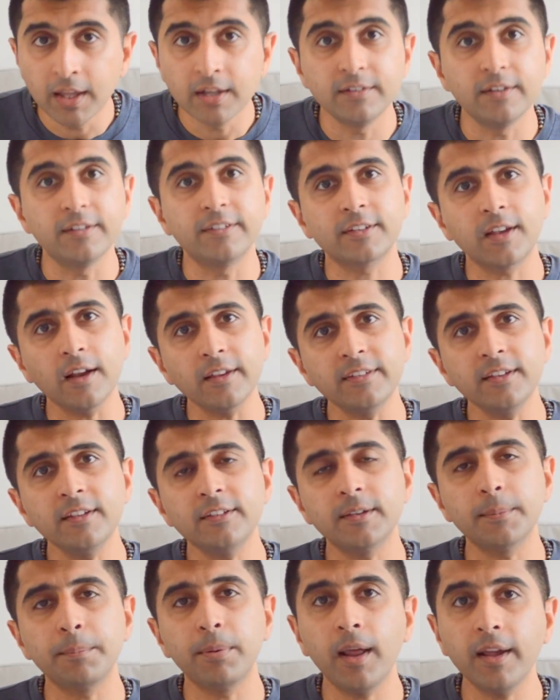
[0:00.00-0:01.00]
Discussing
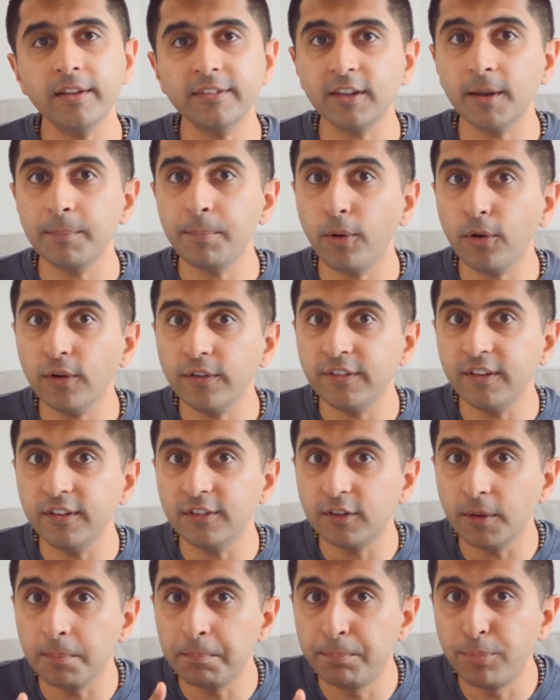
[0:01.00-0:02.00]
supply side
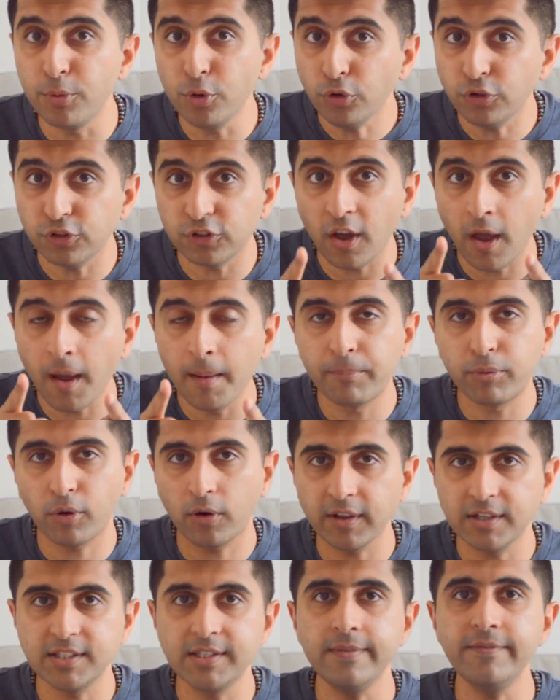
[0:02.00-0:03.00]
policies to boost
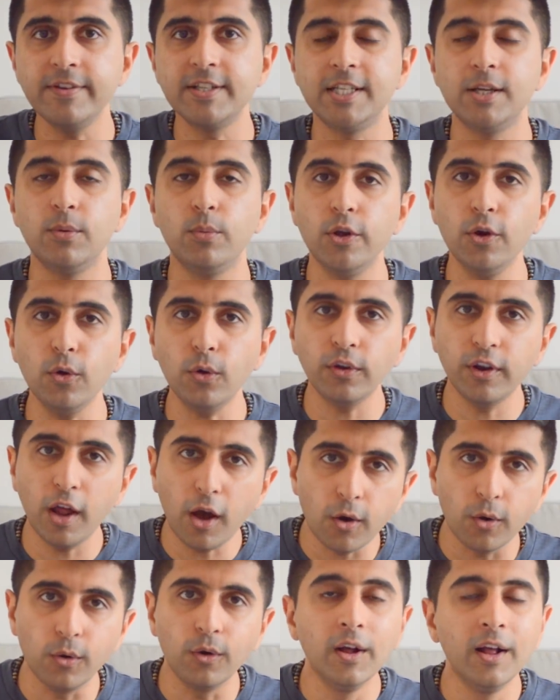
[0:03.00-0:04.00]
productivity. We all
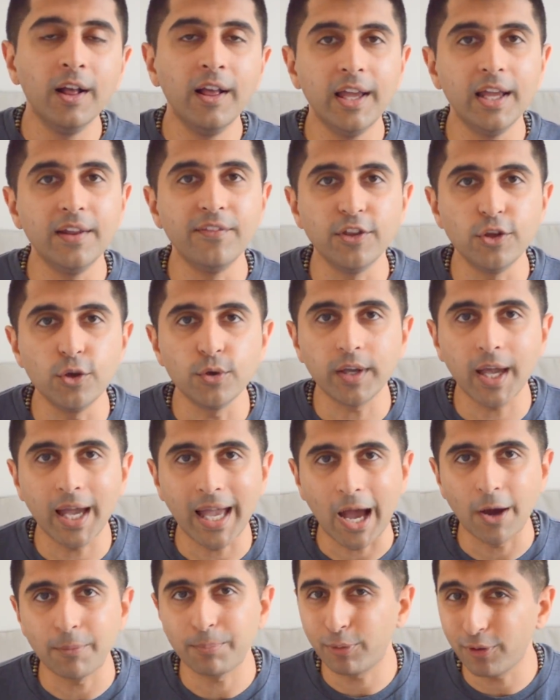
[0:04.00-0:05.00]
know in the UK
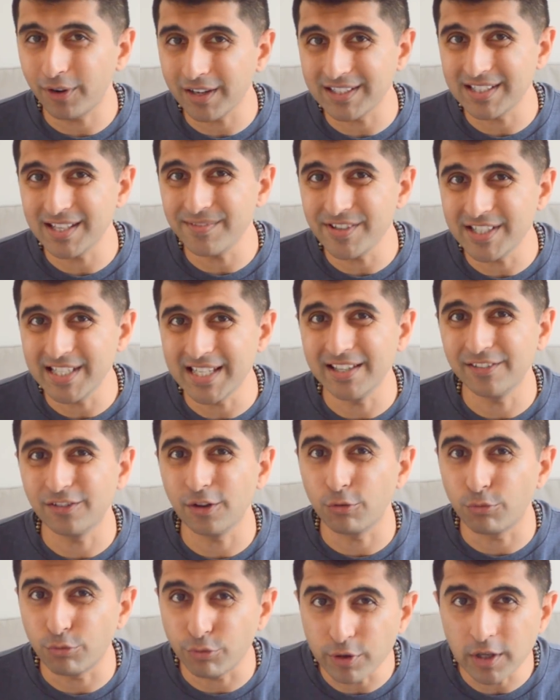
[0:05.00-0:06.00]
how productivity is
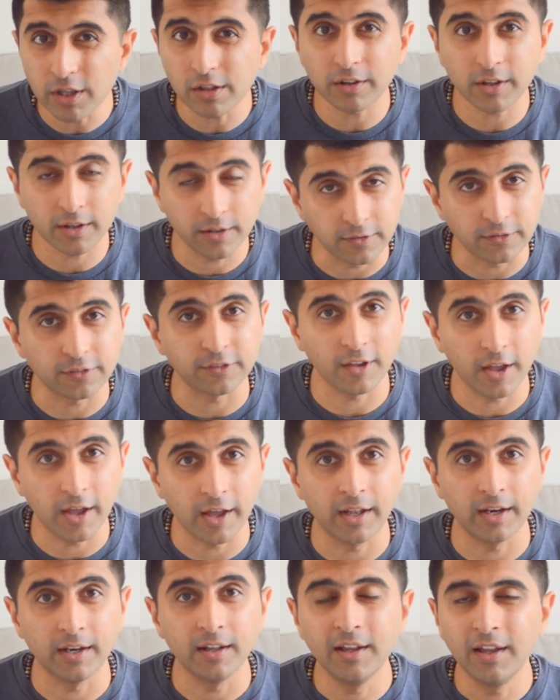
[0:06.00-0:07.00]
a real
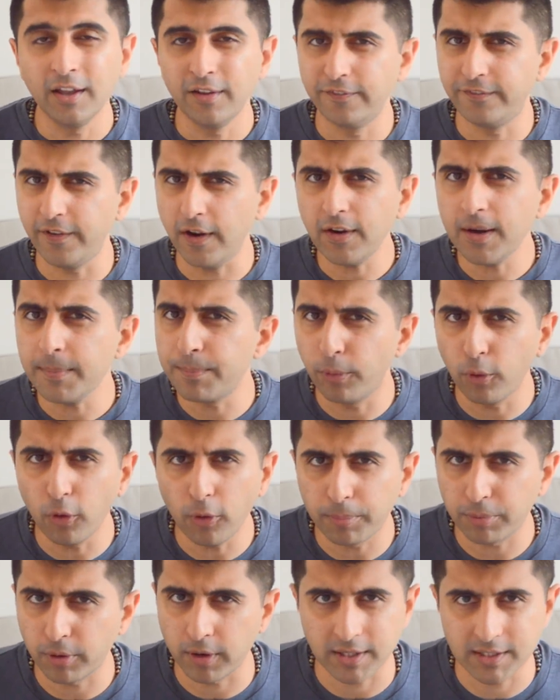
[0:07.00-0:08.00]
concern. Very
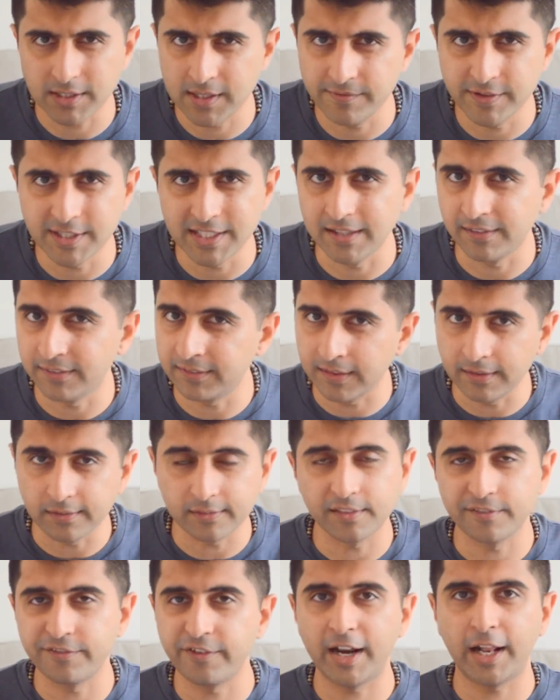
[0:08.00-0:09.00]
poor productivity
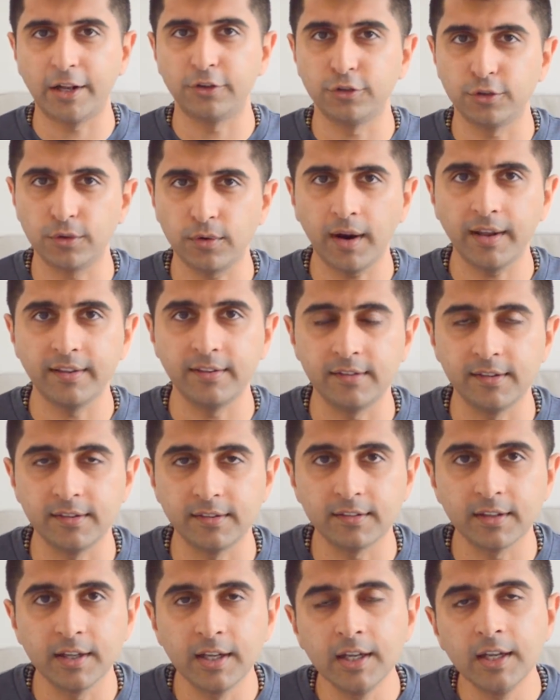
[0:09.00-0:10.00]
since the financial
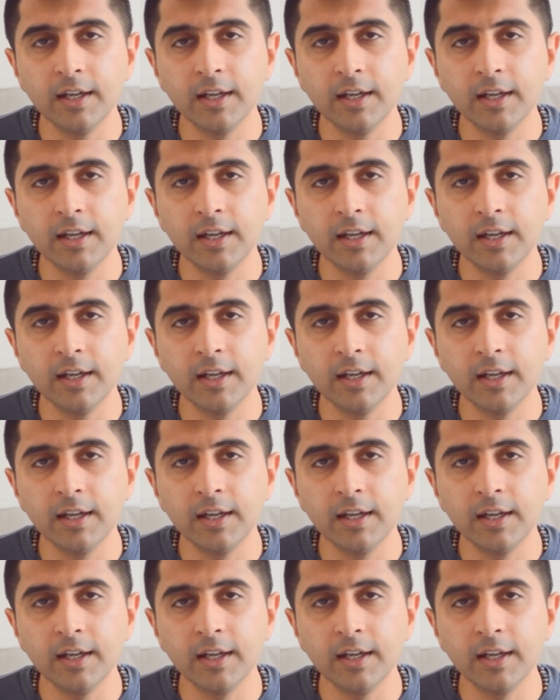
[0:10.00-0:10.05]
crisis.